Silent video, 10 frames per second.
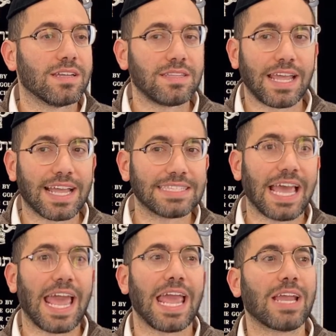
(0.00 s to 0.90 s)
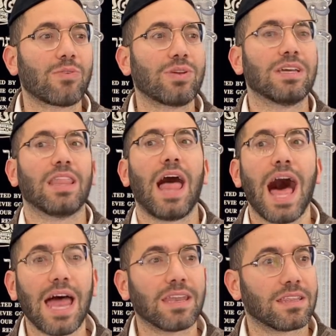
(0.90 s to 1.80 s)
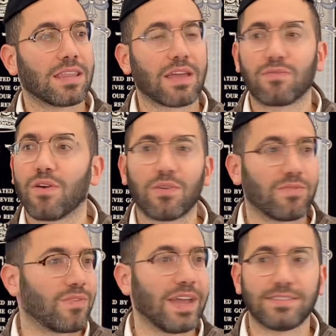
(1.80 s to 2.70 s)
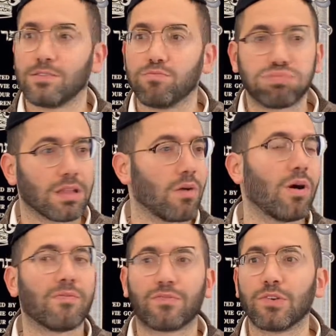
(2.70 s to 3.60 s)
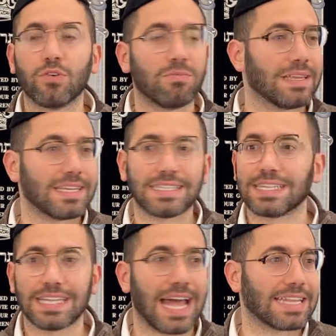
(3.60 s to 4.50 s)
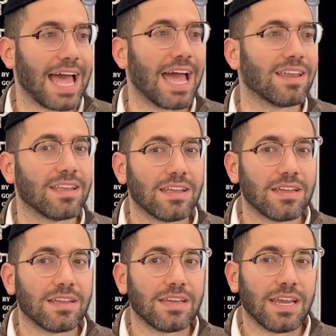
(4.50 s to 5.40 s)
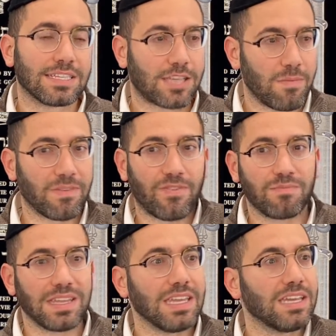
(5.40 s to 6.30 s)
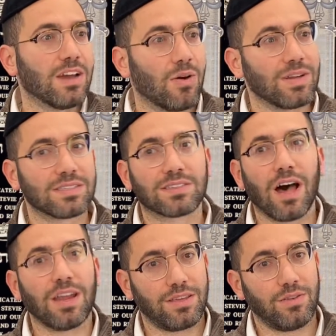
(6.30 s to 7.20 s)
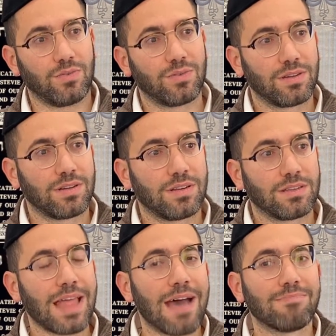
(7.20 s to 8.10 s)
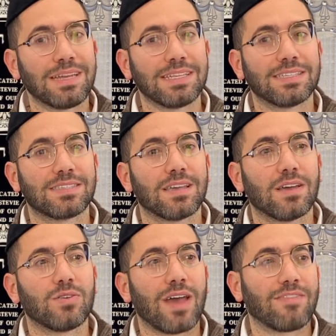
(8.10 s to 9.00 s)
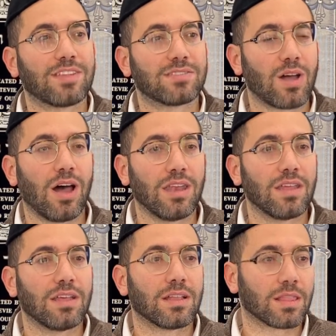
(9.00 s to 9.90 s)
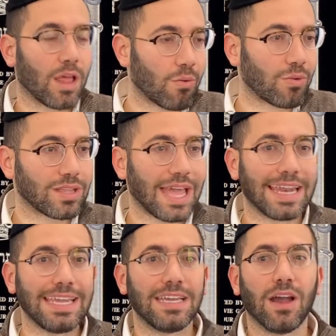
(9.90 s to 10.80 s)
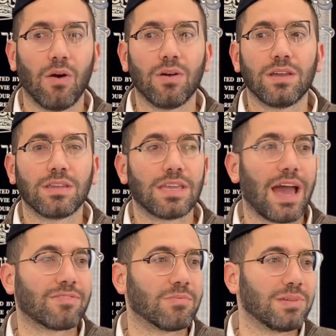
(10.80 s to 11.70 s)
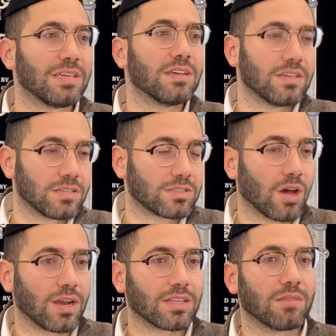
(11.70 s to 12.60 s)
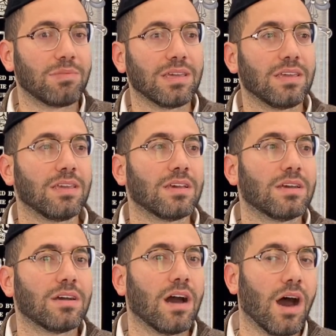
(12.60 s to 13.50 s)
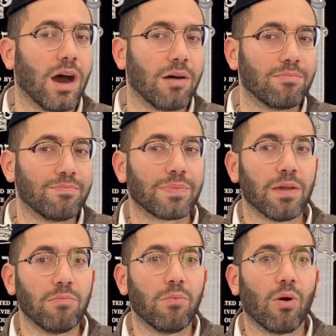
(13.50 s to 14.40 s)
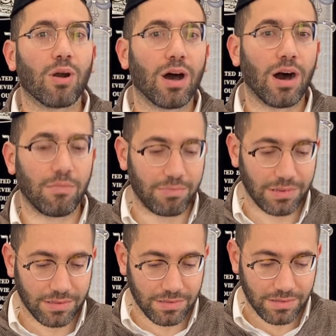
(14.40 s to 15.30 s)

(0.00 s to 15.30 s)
that gets angry a lot, like very fast, you blow up fume and this and that and that, it's coming from the ego inside of you. That means you have to start lowering that ego. You have to be starting to be um, more humble.